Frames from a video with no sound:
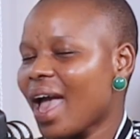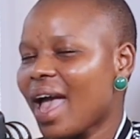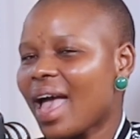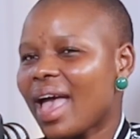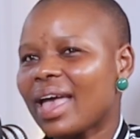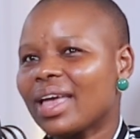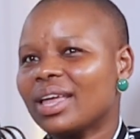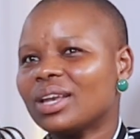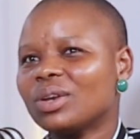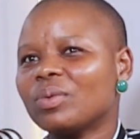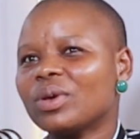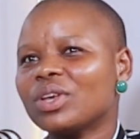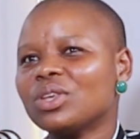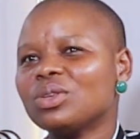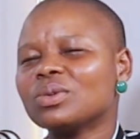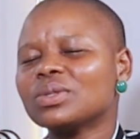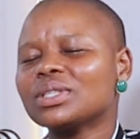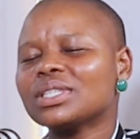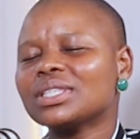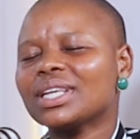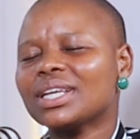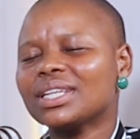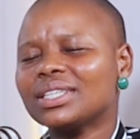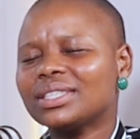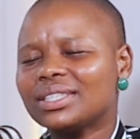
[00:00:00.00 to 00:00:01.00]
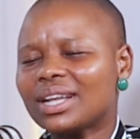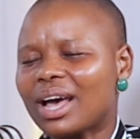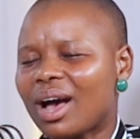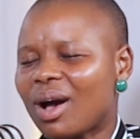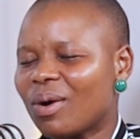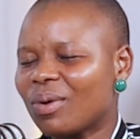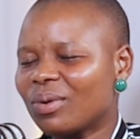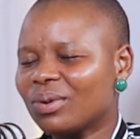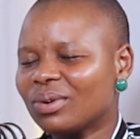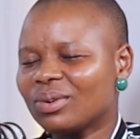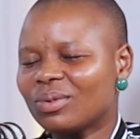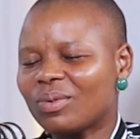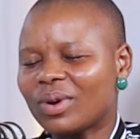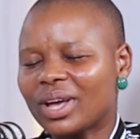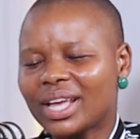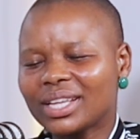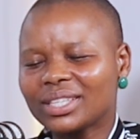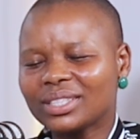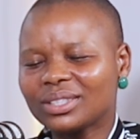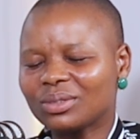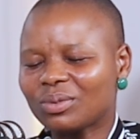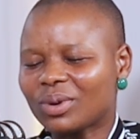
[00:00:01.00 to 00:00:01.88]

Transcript: And when you sat down, he was